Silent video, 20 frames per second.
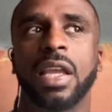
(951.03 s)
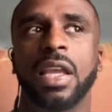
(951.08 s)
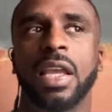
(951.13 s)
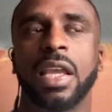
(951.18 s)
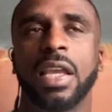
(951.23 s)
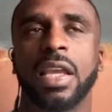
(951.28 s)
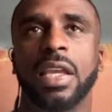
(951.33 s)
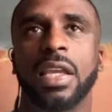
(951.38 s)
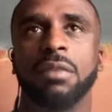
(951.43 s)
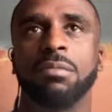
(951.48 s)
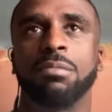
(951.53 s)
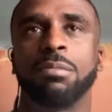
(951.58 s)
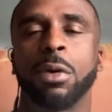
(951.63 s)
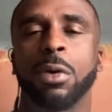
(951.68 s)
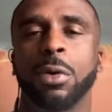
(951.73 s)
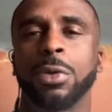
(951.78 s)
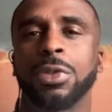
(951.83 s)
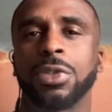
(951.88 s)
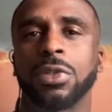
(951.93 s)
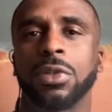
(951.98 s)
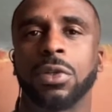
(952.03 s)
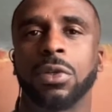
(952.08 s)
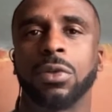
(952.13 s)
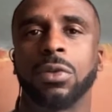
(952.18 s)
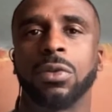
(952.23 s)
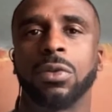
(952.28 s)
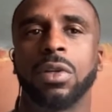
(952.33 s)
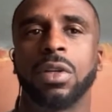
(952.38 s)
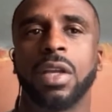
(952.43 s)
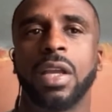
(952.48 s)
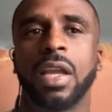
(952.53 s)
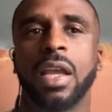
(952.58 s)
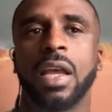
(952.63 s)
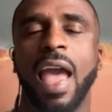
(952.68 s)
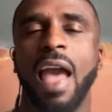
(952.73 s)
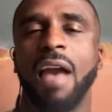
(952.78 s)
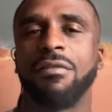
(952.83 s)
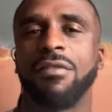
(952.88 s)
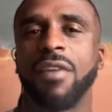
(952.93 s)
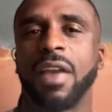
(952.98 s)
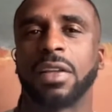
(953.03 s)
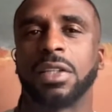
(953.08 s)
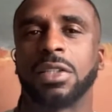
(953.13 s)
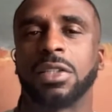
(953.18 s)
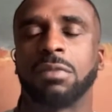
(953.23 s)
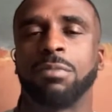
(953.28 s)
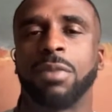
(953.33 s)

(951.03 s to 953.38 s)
a personal affect.